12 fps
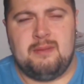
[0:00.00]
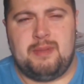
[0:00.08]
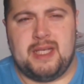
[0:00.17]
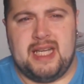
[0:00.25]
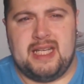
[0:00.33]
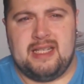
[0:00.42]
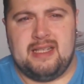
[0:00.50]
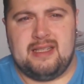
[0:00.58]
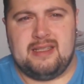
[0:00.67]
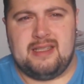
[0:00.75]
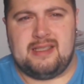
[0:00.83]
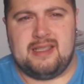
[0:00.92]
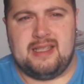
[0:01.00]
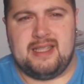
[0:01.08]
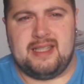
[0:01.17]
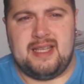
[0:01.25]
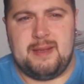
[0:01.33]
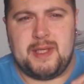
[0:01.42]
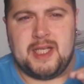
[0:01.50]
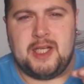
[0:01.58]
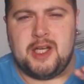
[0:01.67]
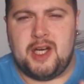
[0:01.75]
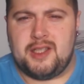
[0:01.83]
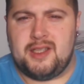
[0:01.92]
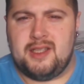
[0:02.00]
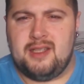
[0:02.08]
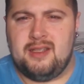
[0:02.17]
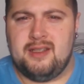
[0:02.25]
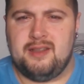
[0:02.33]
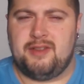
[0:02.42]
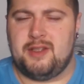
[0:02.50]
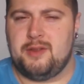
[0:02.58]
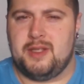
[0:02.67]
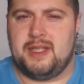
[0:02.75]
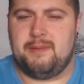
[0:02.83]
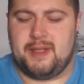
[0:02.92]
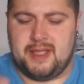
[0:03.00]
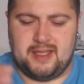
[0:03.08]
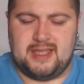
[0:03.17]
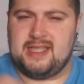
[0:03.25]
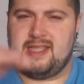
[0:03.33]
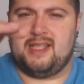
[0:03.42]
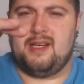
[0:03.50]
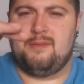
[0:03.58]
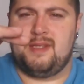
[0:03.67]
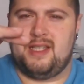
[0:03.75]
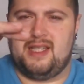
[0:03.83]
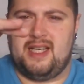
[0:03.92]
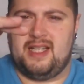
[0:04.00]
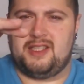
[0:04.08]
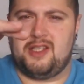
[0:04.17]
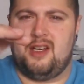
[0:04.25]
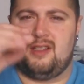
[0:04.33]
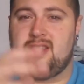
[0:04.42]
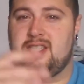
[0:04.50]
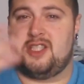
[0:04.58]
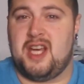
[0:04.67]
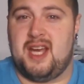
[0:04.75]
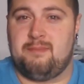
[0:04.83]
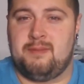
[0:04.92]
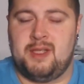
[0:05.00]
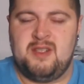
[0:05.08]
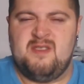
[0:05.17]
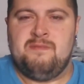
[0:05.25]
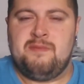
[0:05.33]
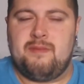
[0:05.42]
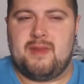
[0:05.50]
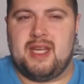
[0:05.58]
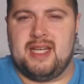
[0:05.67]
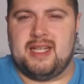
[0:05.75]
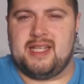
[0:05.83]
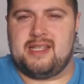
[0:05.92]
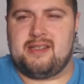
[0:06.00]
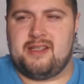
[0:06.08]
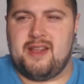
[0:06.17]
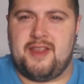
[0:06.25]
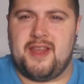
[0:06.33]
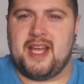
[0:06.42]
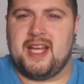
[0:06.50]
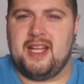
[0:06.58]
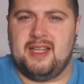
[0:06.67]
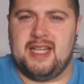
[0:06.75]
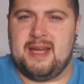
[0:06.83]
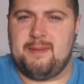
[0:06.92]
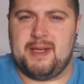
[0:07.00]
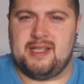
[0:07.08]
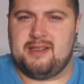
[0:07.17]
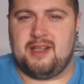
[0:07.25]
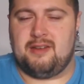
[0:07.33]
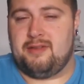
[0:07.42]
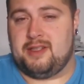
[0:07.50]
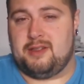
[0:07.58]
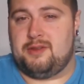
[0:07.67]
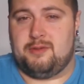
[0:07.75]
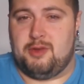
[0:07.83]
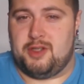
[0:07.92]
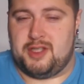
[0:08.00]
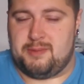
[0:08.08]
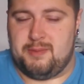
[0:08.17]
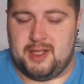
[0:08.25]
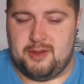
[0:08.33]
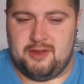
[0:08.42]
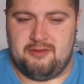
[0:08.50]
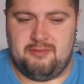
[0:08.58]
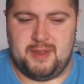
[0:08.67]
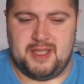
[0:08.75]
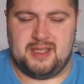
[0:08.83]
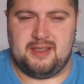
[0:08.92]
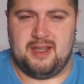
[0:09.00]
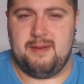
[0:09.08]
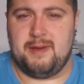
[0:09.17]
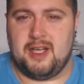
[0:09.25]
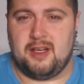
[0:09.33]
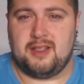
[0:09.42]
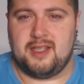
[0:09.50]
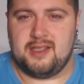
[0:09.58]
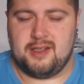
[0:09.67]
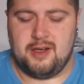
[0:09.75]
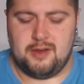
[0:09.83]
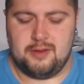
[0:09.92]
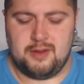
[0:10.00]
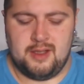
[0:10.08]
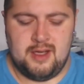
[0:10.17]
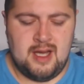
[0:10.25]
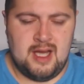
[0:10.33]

But then there's like the lemon curd. If you know what lemon curd is, it comes in like a jar like jam, and it's thick lemon stuff. I don't know what it's made of, but it's lemon curd it's called.